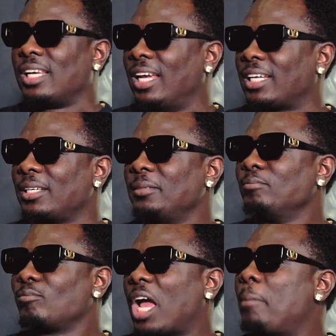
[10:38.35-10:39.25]
Like,
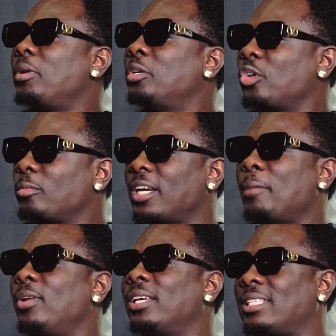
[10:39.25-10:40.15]
I play drums and I
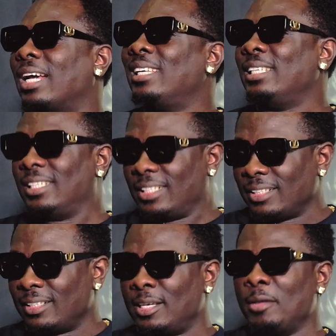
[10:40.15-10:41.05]
play guitar lead.
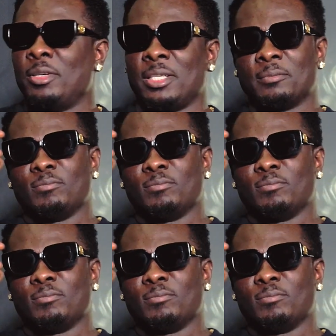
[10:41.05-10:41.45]
You get me?